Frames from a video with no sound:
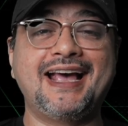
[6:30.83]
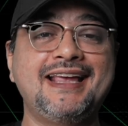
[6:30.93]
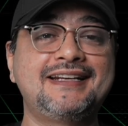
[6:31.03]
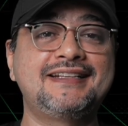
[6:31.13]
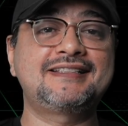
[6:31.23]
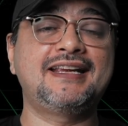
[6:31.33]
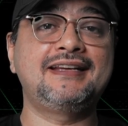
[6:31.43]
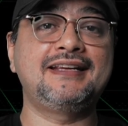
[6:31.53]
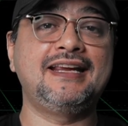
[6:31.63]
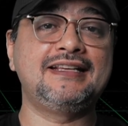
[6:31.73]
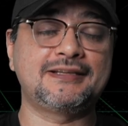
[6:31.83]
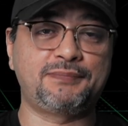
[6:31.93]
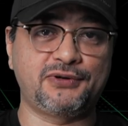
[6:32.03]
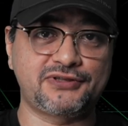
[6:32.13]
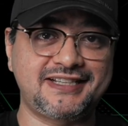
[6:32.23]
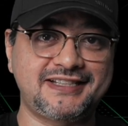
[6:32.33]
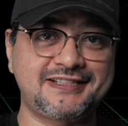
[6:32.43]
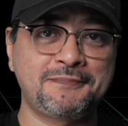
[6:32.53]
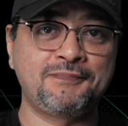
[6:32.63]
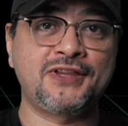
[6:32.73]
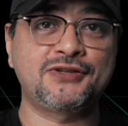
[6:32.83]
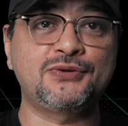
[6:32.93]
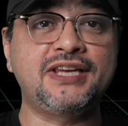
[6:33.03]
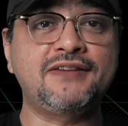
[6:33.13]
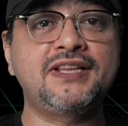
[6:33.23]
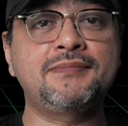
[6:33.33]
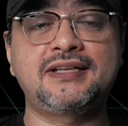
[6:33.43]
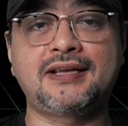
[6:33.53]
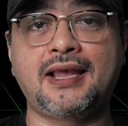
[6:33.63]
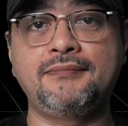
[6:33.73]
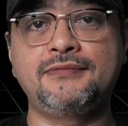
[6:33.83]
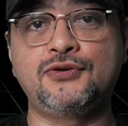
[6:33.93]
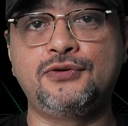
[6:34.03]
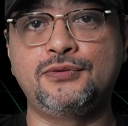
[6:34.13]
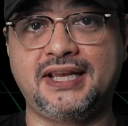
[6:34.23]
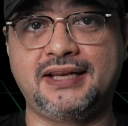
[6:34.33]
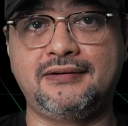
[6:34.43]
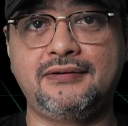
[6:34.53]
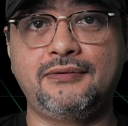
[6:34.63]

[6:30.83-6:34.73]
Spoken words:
I understand it is a process, so give them the time to do that.